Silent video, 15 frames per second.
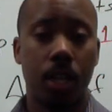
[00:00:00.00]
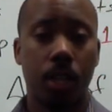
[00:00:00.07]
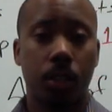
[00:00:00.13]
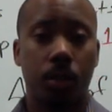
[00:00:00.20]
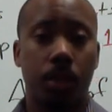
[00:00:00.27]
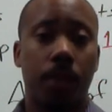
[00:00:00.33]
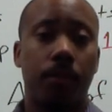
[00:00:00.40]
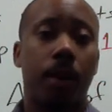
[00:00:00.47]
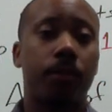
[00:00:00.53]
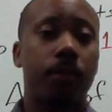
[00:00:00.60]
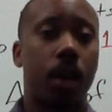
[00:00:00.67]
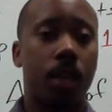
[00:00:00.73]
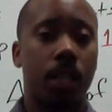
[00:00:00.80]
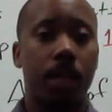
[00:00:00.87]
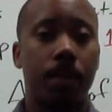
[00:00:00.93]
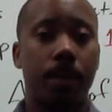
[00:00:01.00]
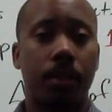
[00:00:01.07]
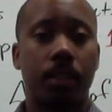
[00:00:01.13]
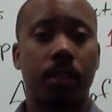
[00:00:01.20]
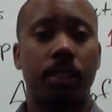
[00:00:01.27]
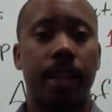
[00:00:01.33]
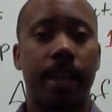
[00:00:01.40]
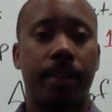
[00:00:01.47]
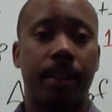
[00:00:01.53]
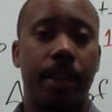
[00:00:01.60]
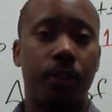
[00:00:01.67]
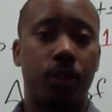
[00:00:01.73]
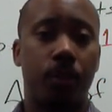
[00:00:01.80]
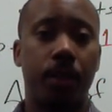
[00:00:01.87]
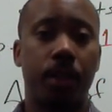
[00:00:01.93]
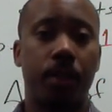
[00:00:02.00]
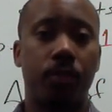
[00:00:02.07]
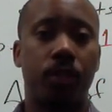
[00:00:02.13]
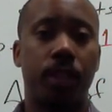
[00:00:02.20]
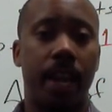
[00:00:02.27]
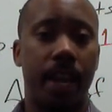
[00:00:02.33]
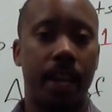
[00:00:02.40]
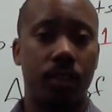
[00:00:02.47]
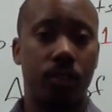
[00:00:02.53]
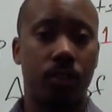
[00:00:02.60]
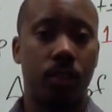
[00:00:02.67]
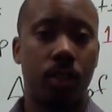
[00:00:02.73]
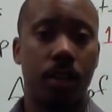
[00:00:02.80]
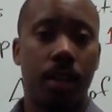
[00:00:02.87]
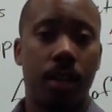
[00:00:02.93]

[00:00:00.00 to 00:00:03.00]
So we left off talking about the standard enthalpy of change.